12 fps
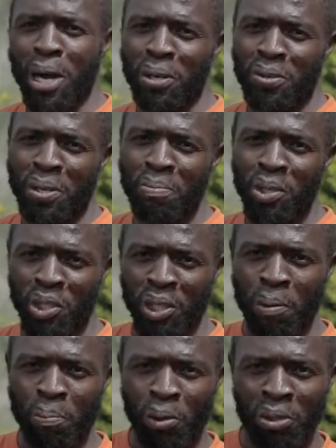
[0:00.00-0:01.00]
back to the
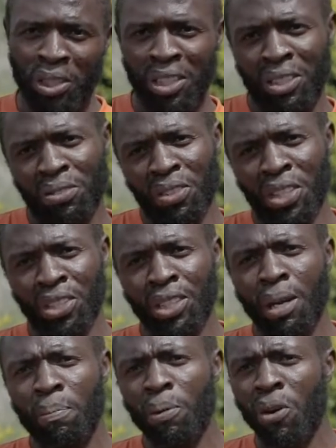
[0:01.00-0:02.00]
mixing process, for
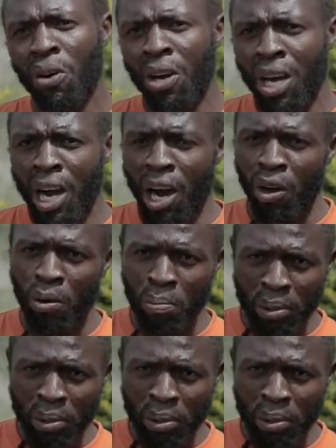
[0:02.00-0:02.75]
example, I'll